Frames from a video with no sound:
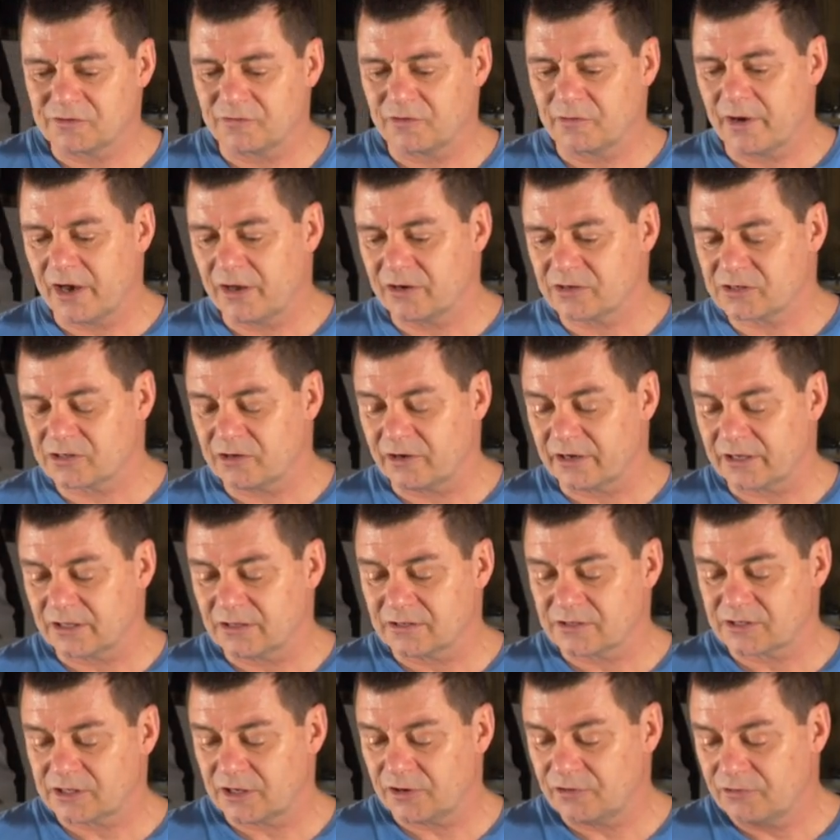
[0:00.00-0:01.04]
of the
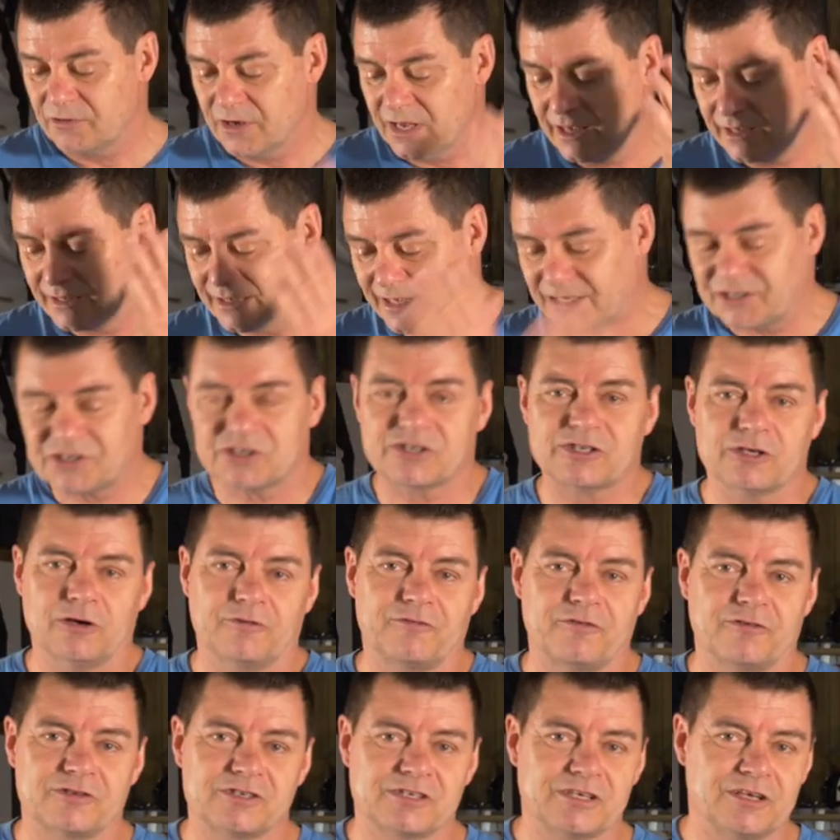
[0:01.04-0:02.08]
motorcycle. So get
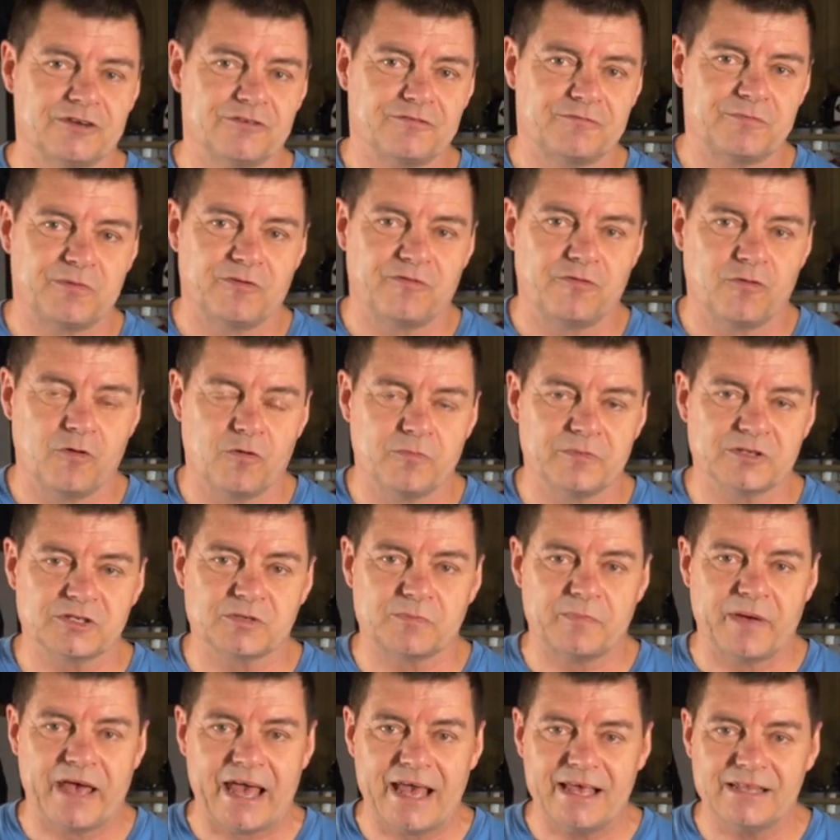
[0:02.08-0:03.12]
yourself a set of performance
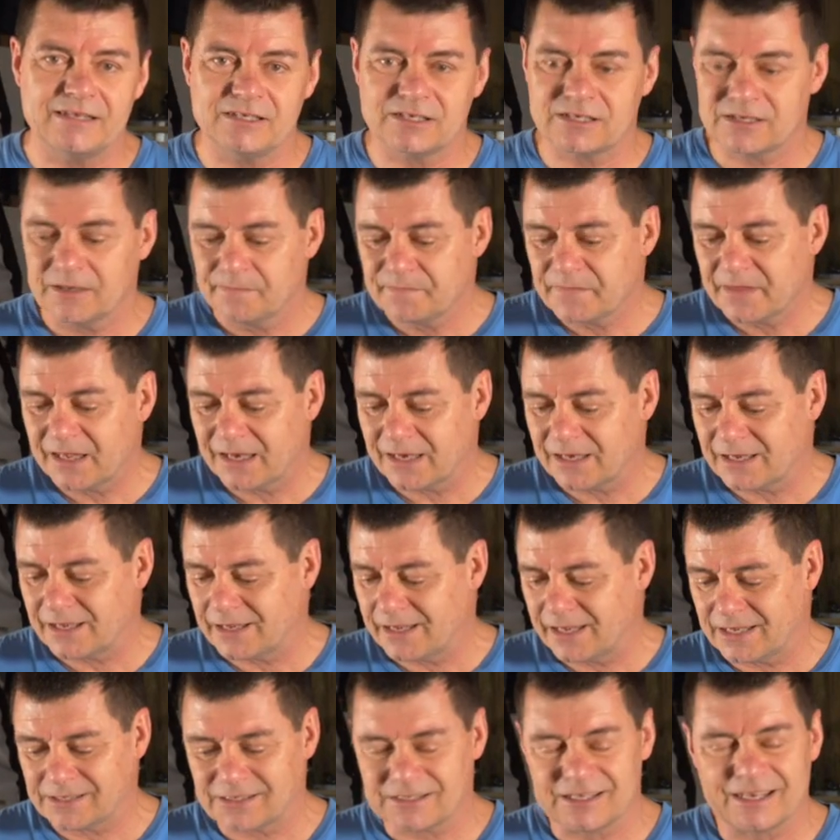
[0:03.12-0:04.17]
pads
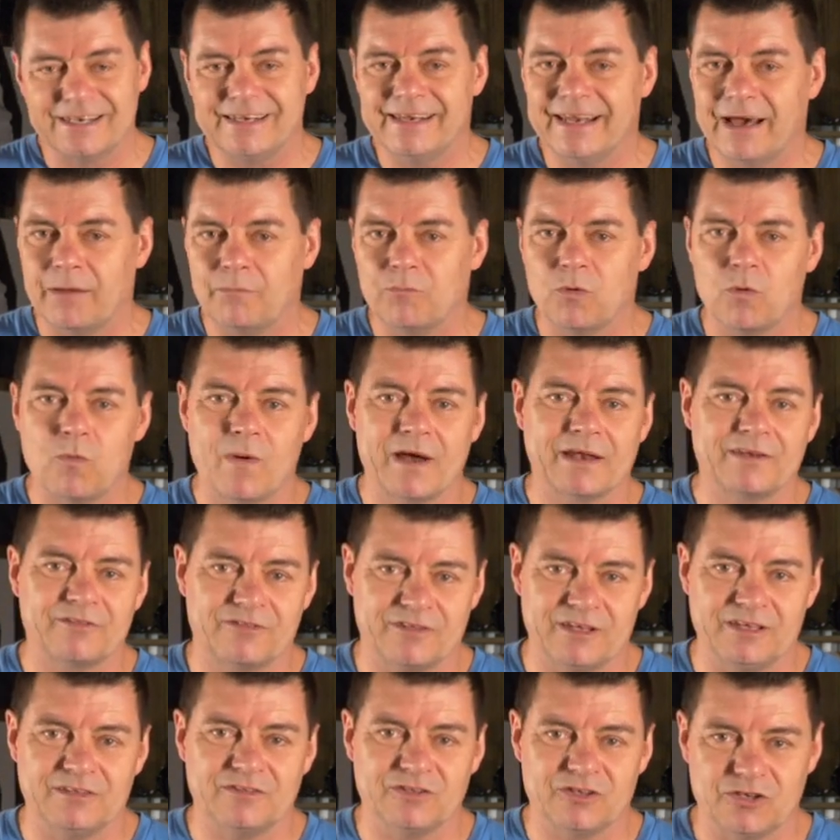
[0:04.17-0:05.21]
as the number one
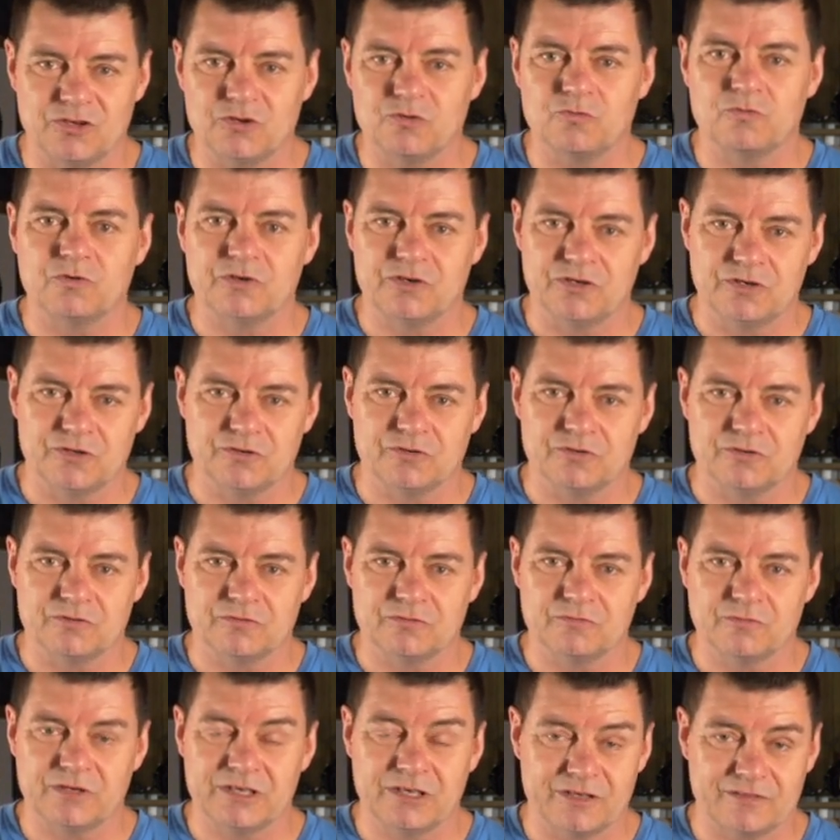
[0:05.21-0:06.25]
thing that you would do
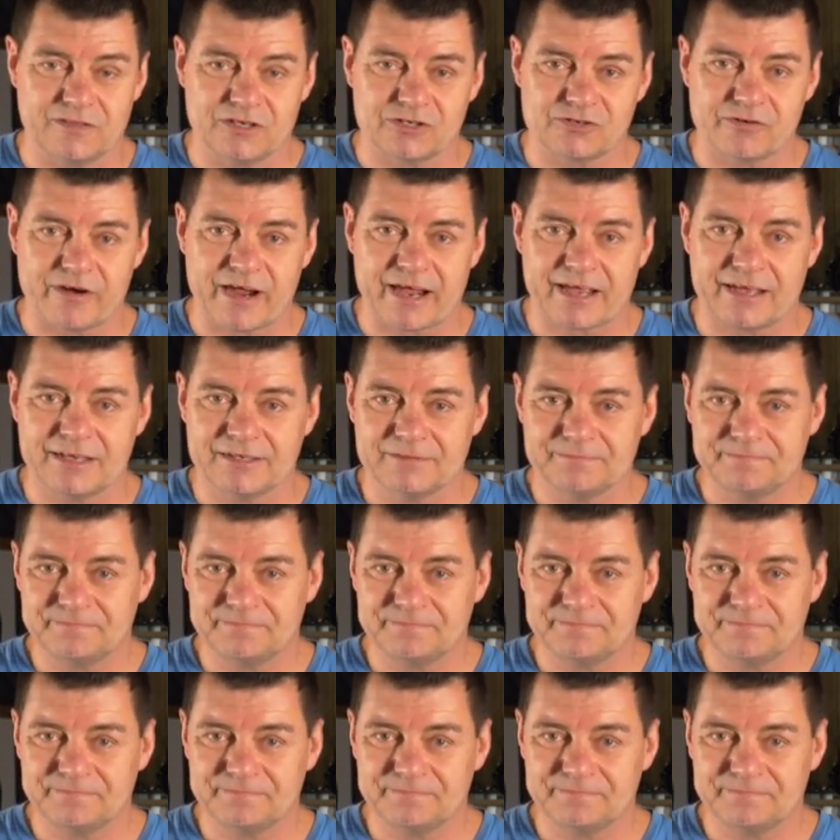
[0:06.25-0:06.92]
when you hit the track.